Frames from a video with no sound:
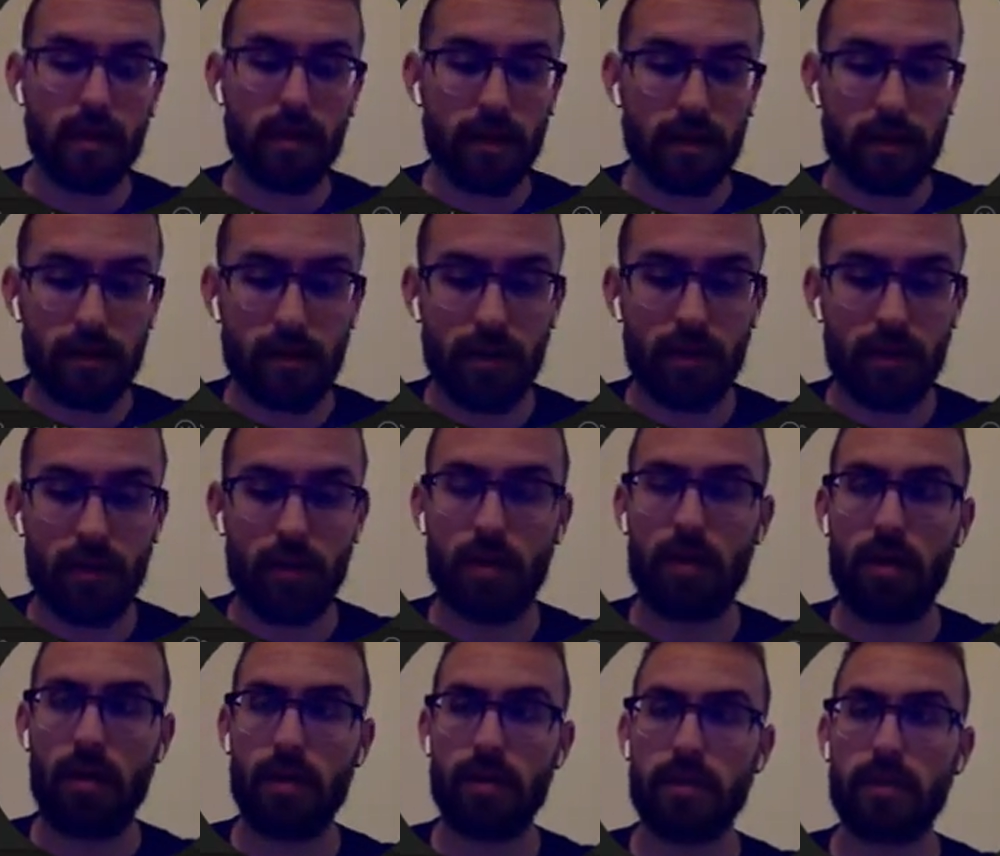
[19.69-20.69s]
So we'll
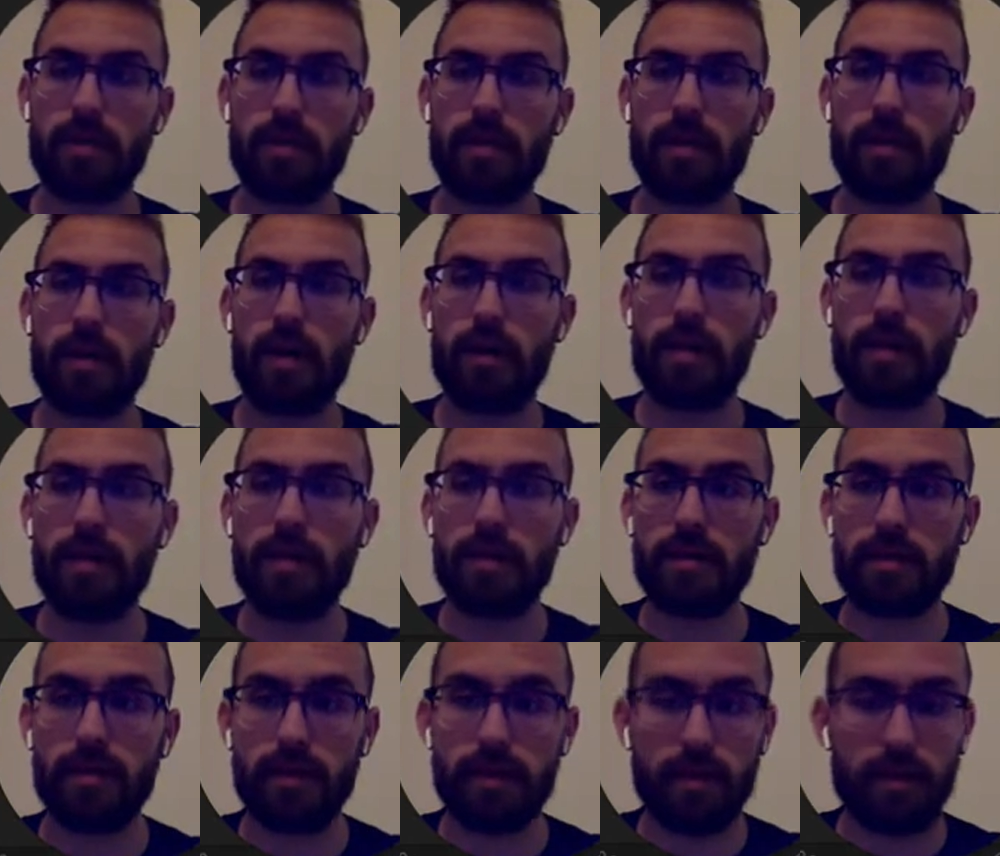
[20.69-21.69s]
call this one
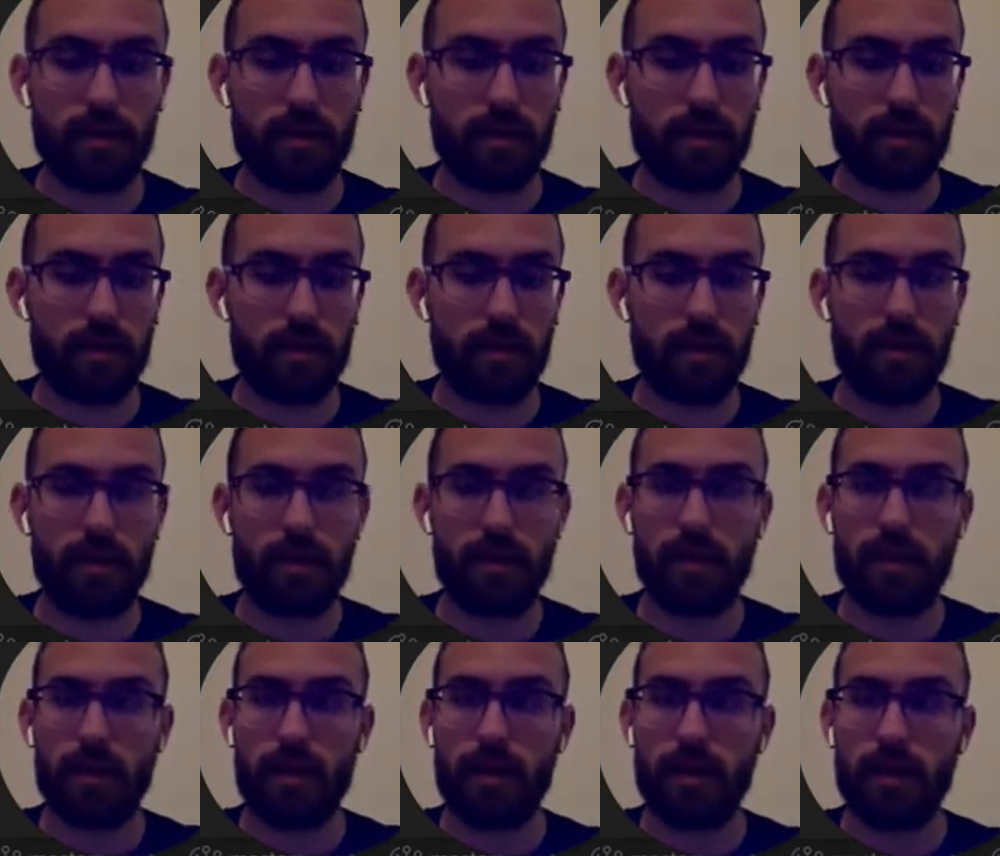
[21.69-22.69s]
comment,
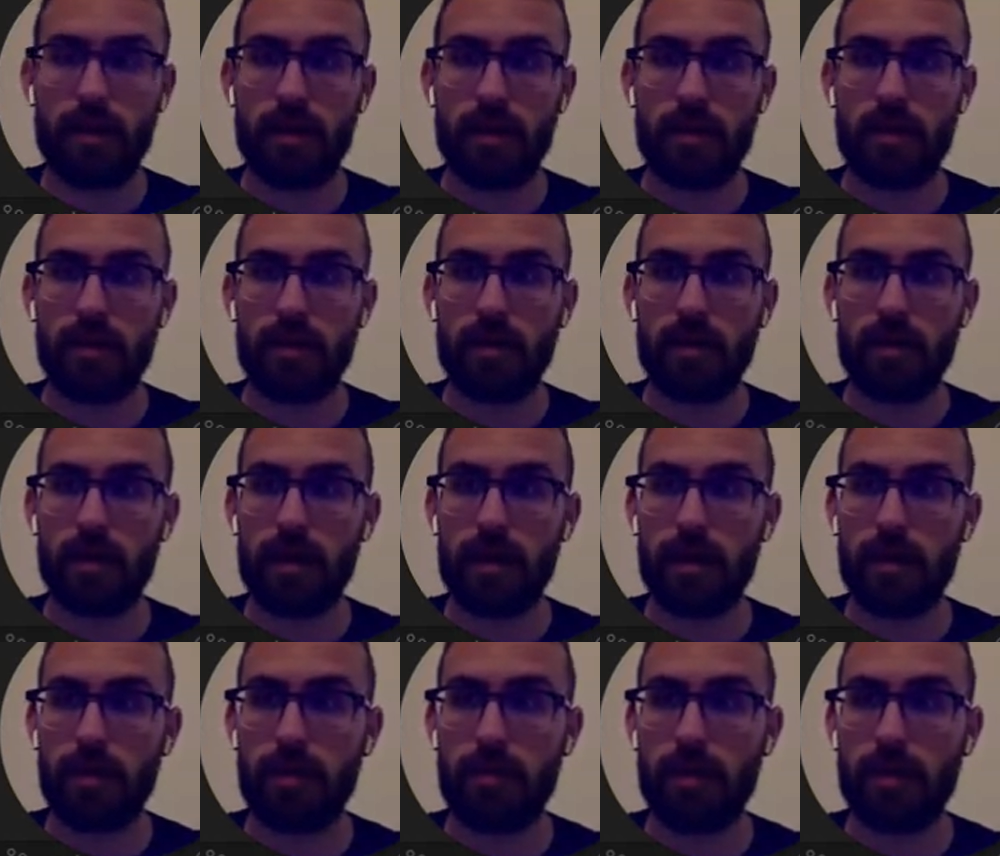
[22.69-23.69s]
and then you
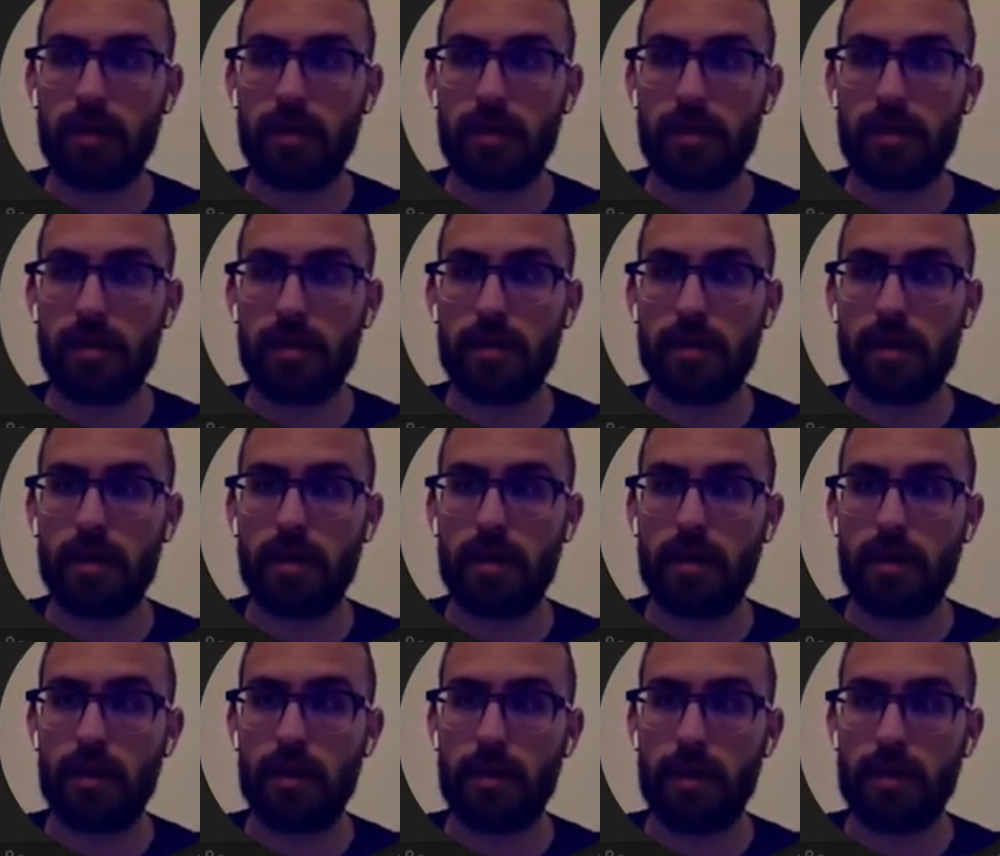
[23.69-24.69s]
put
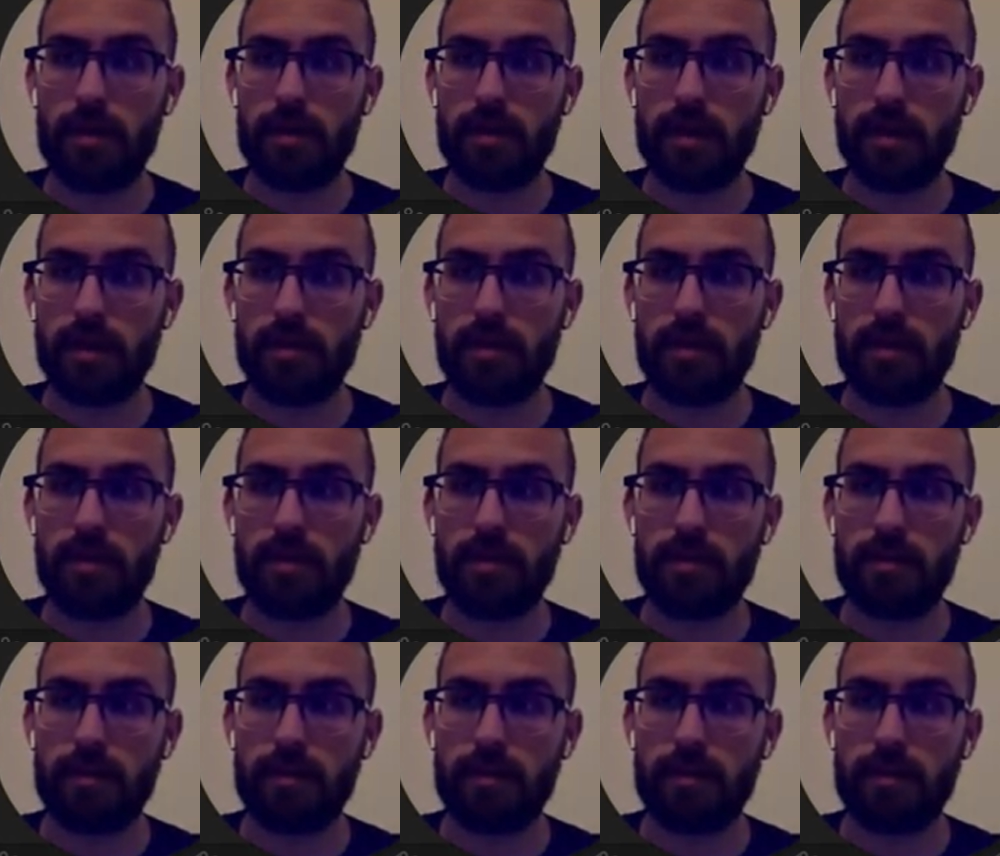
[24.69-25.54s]
curly braces like this.